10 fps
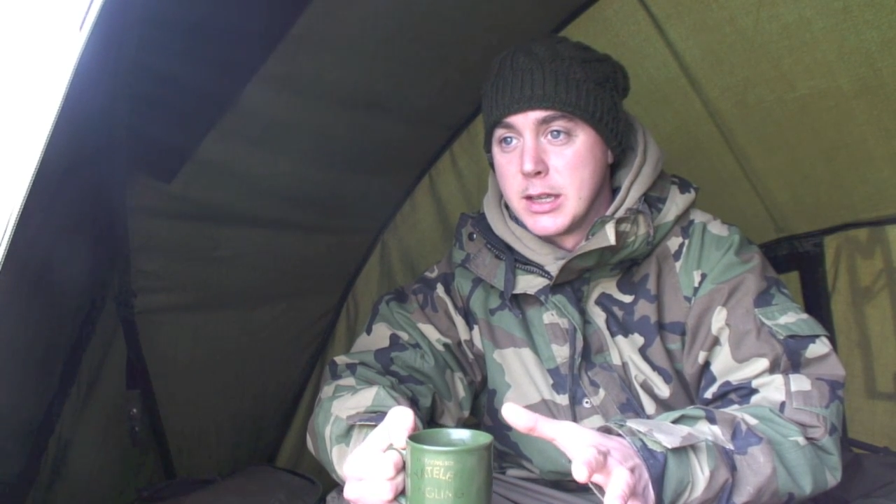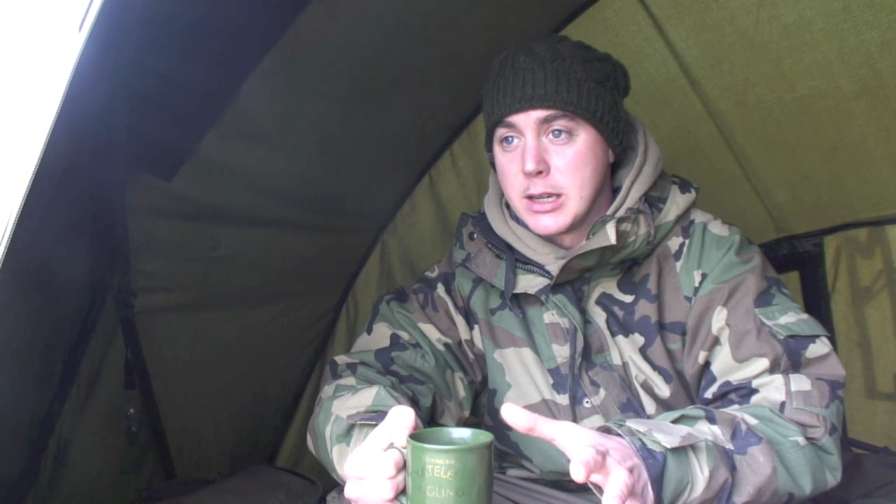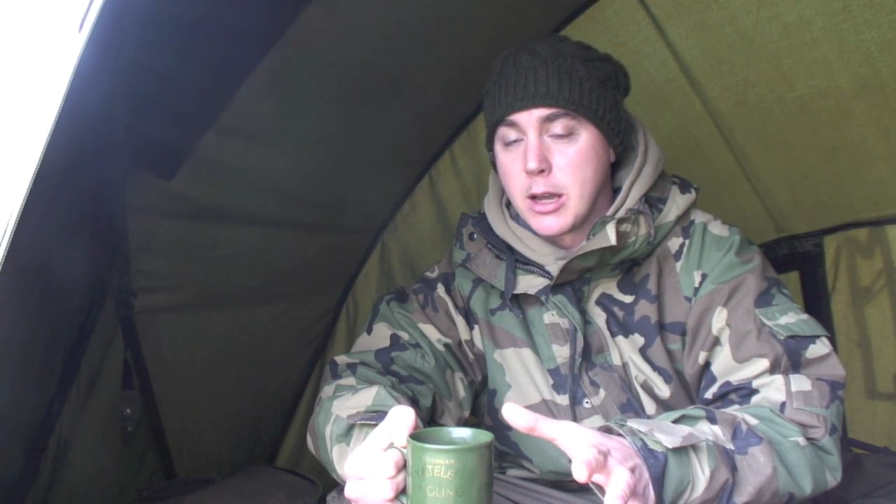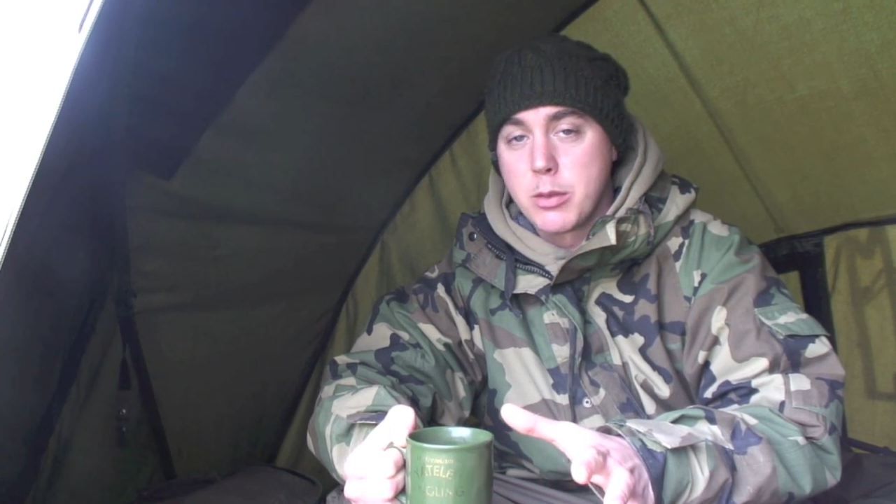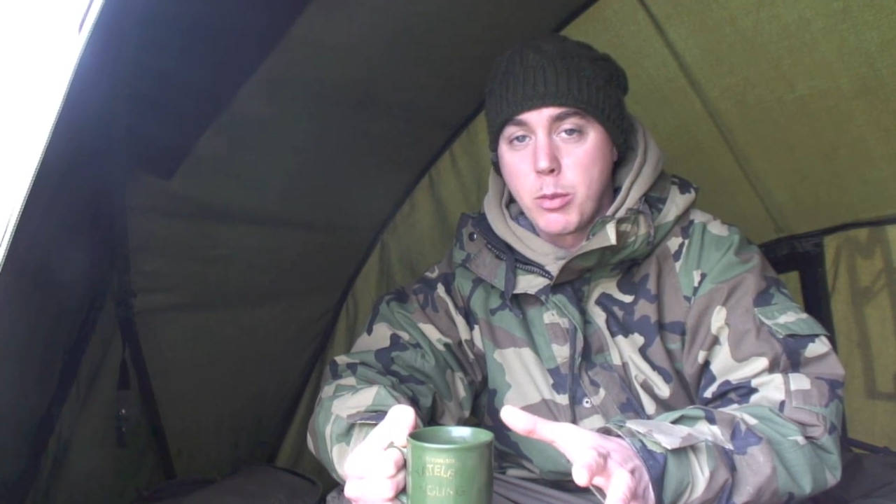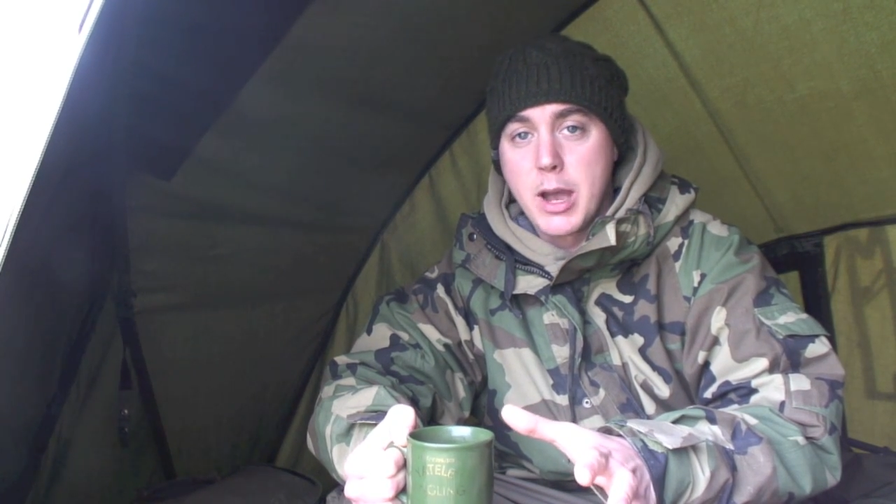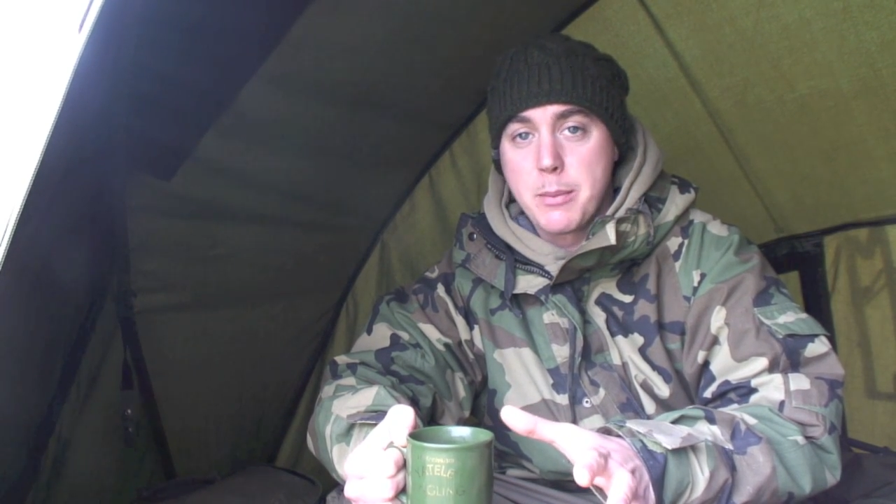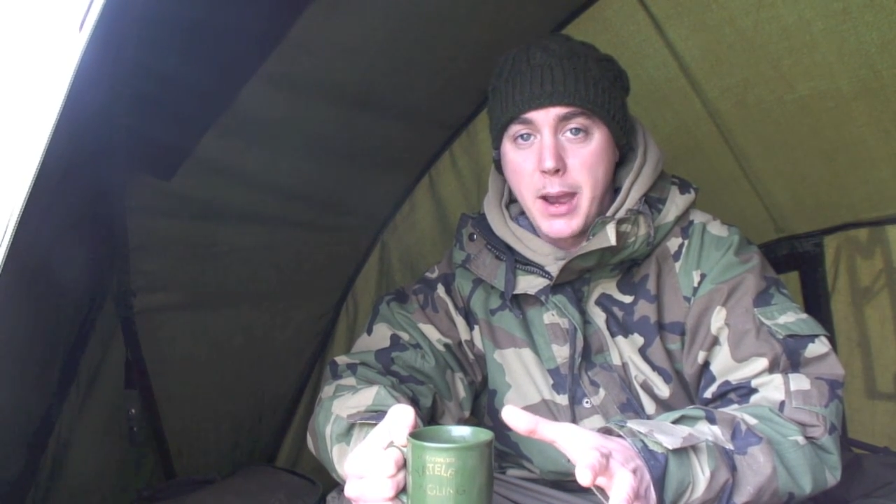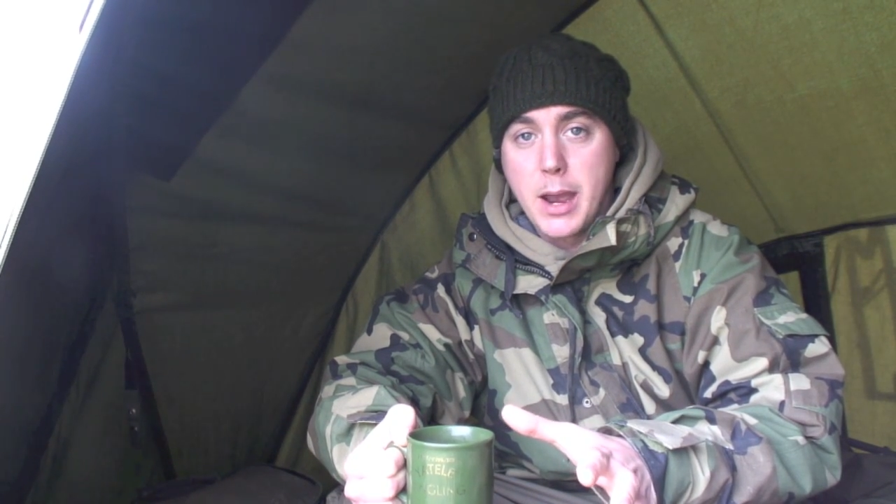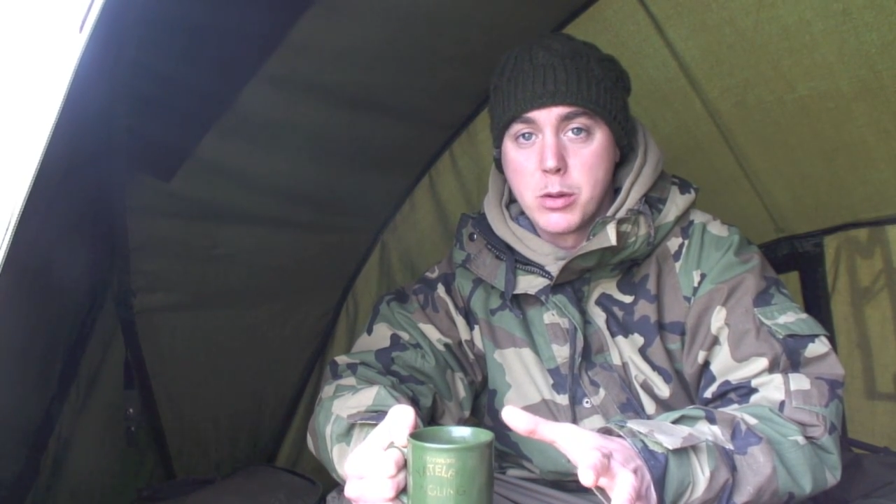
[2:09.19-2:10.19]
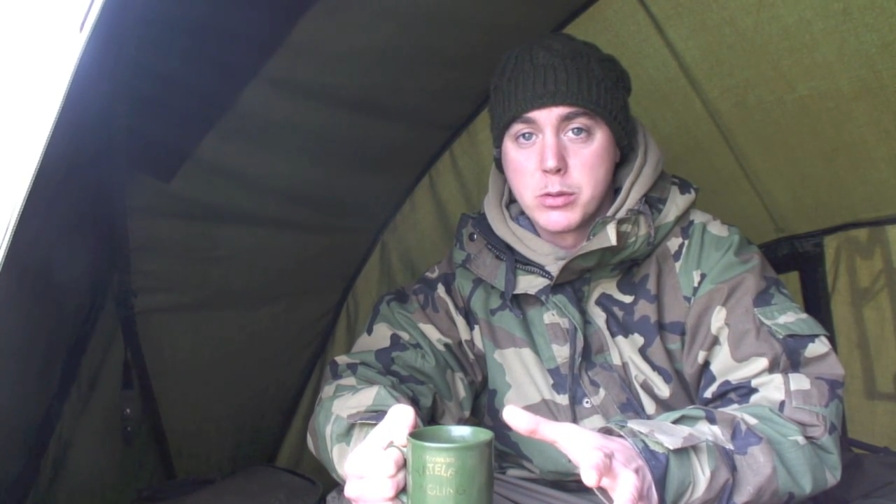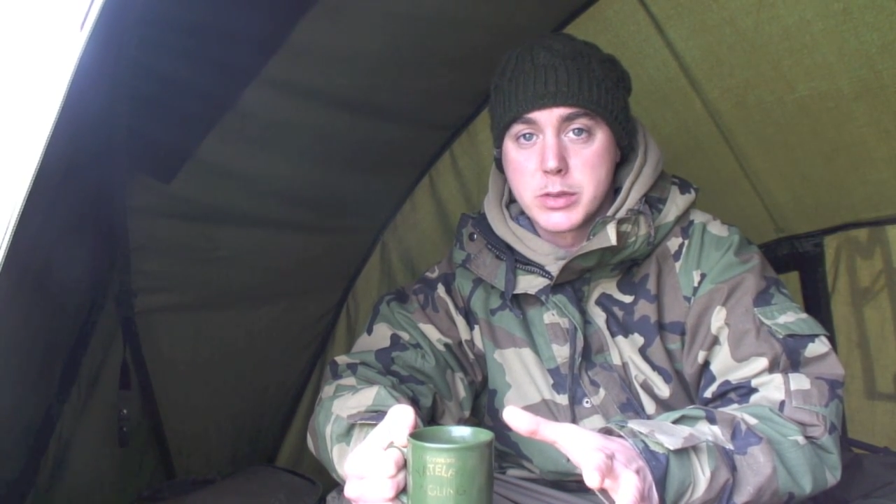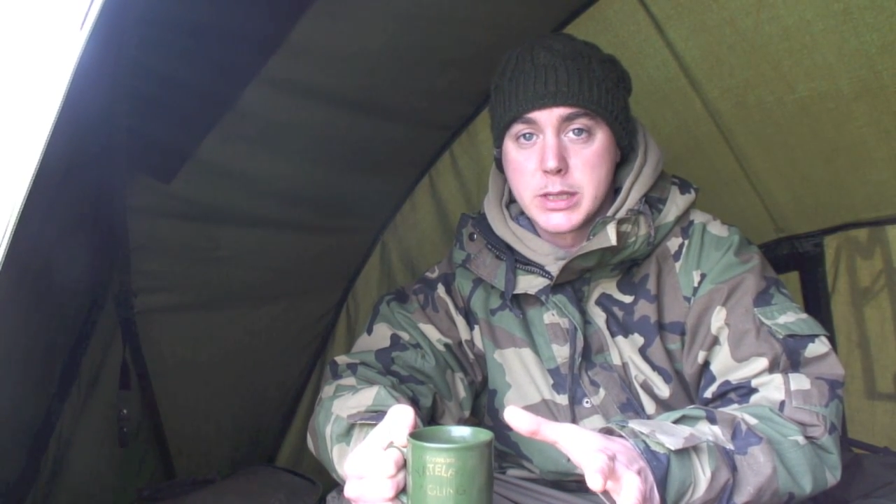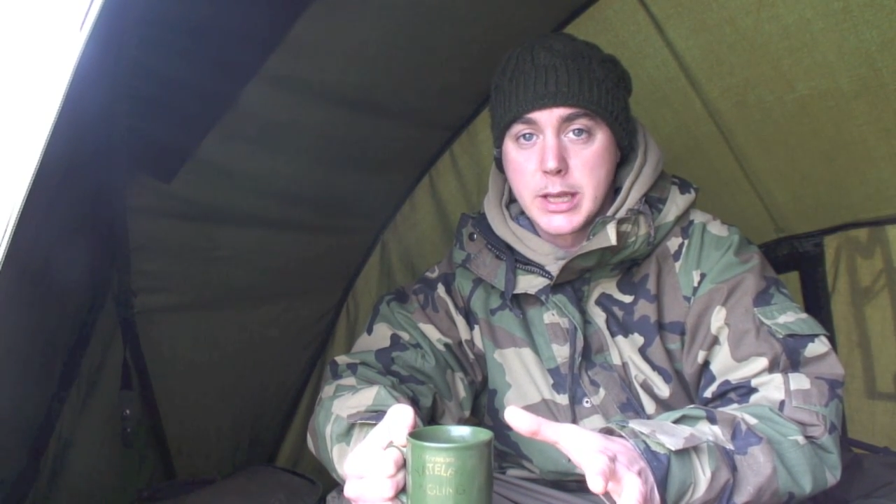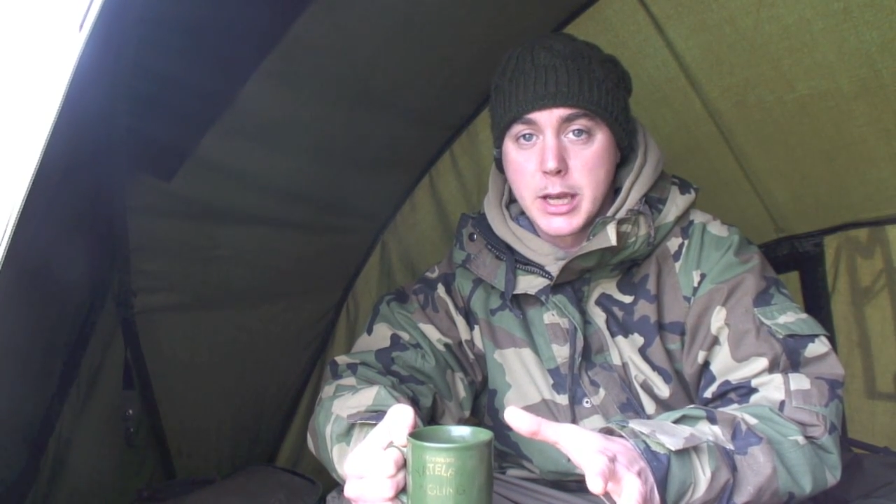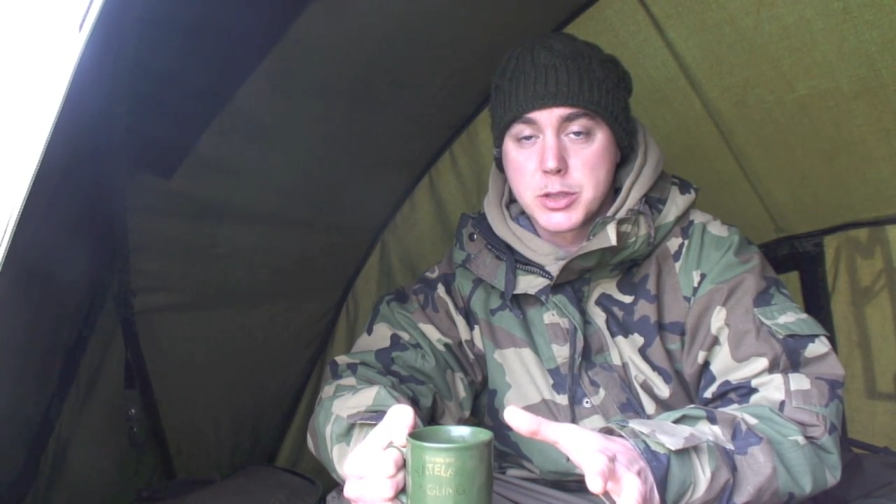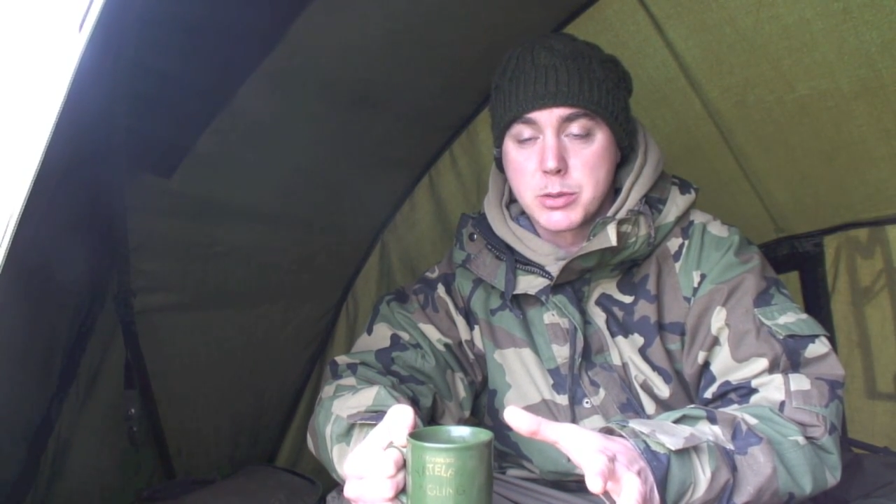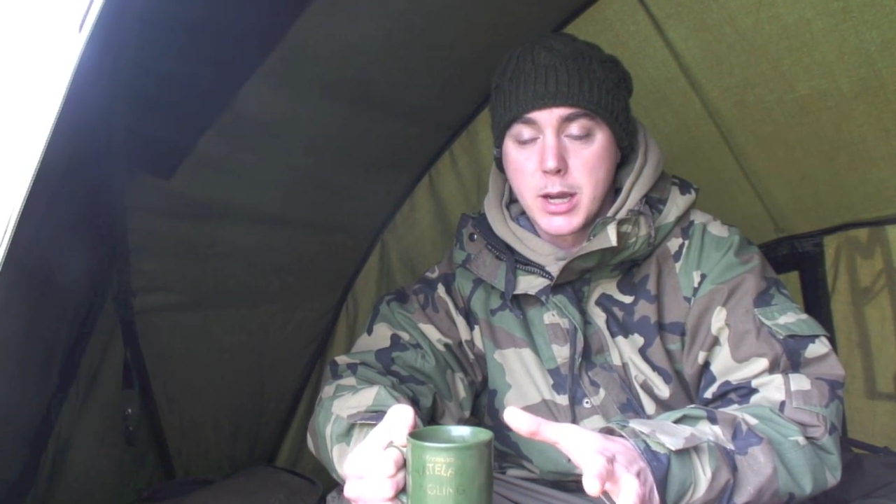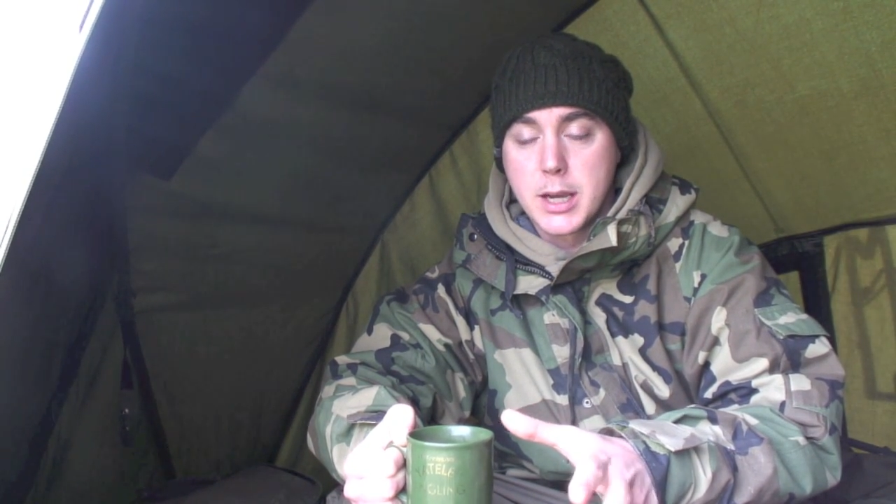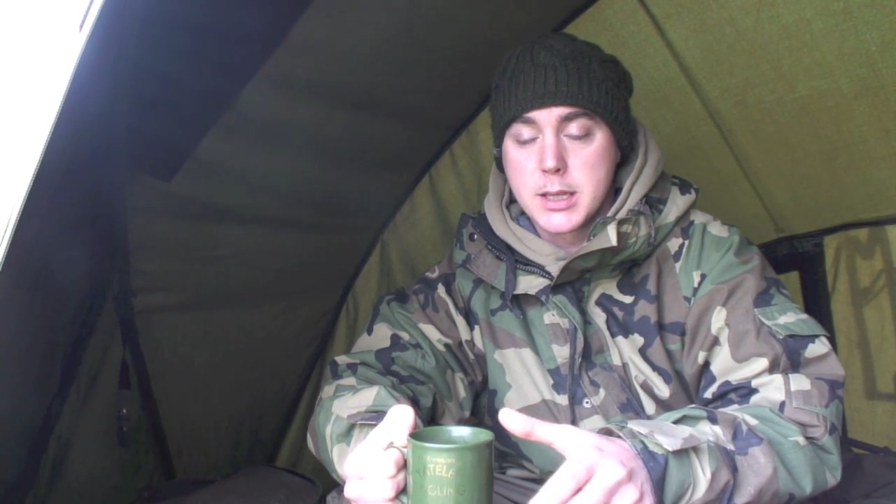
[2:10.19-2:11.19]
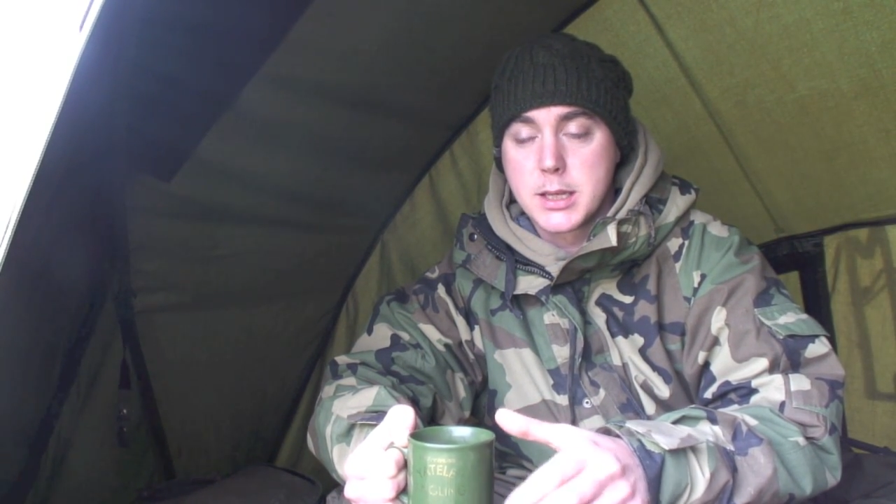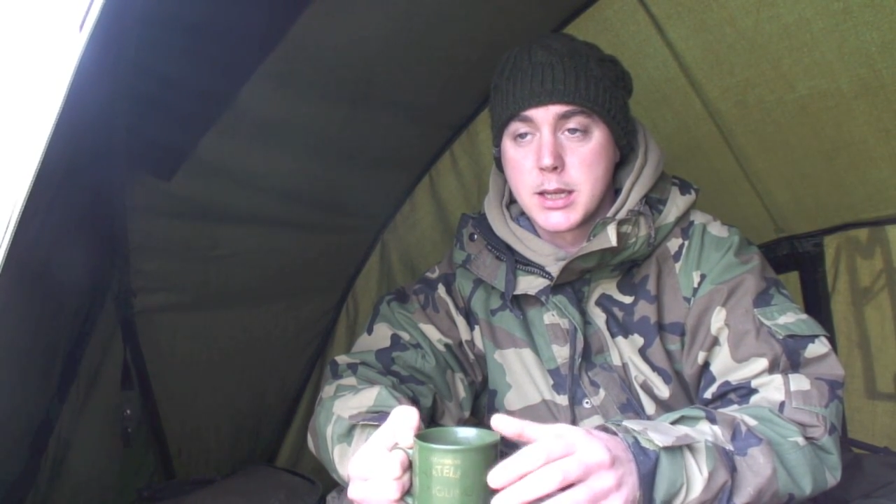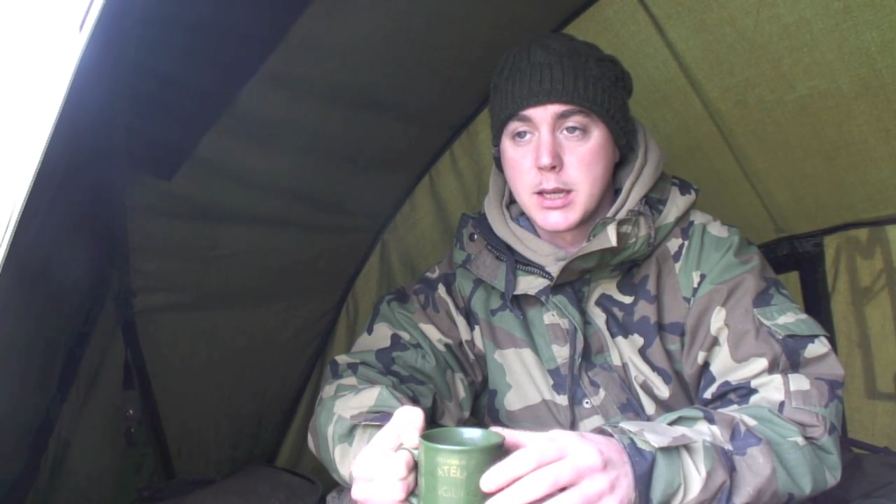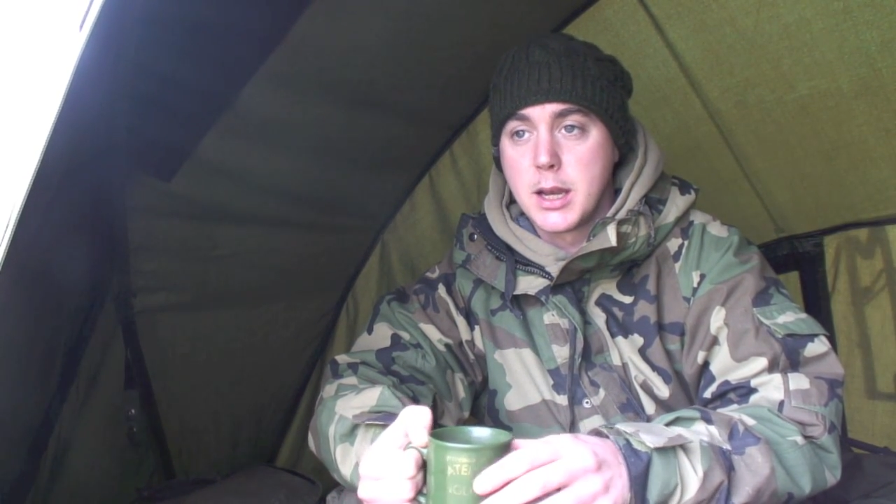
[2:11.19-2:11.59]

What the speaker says: the way it battles in the actual lake.